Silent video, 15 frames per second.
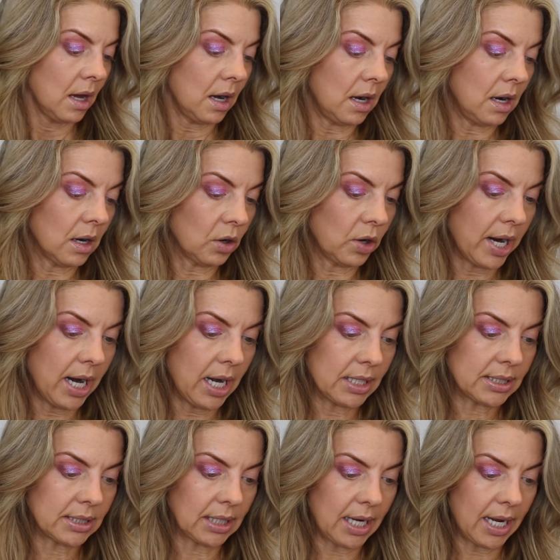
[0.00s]
All
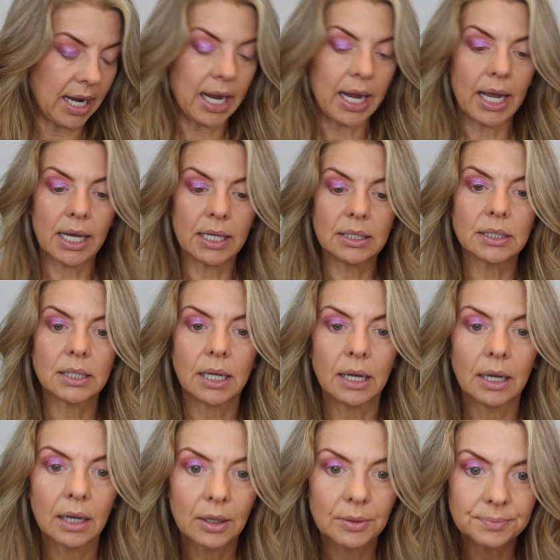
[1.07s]
right, and
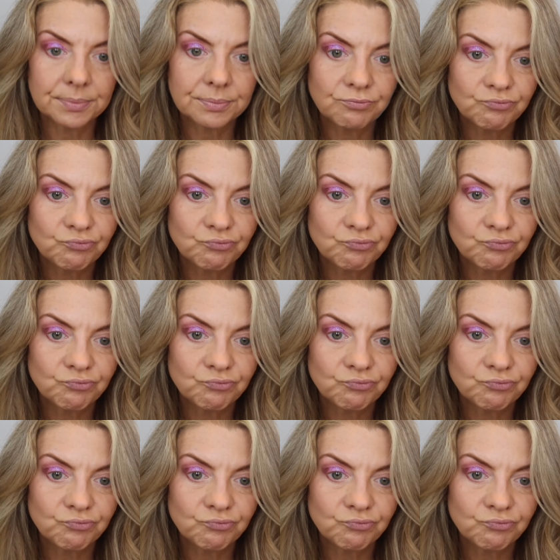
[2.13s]
I